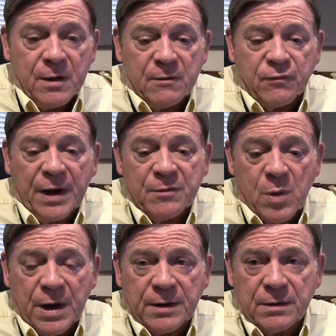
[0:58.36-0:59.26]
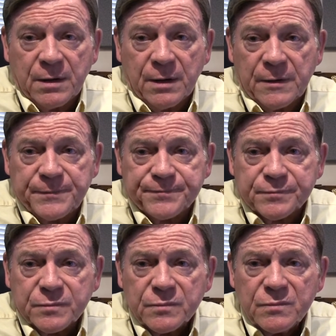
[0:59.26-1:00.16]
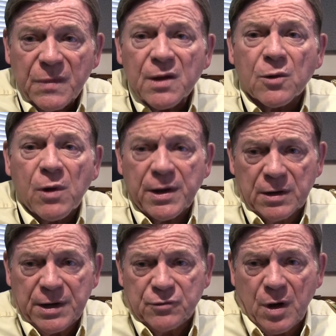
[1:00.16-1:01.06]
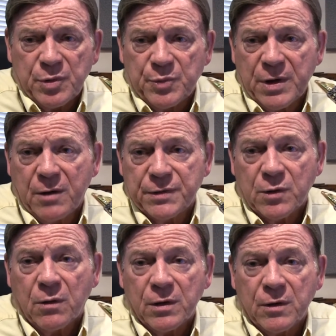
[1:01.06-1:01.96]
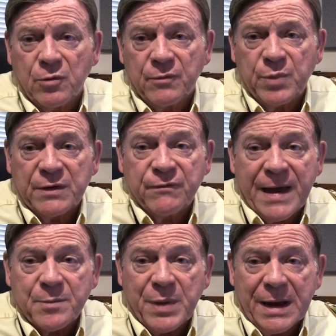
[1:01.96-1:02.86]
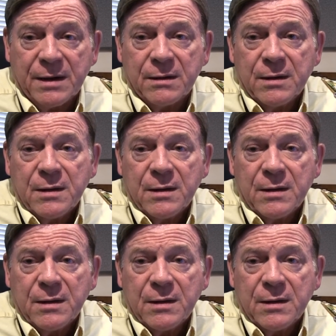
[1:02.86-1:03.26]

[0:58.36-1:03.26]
friend of mine, great lead trumpet player with the Gordon Goodwin Big Fat Band,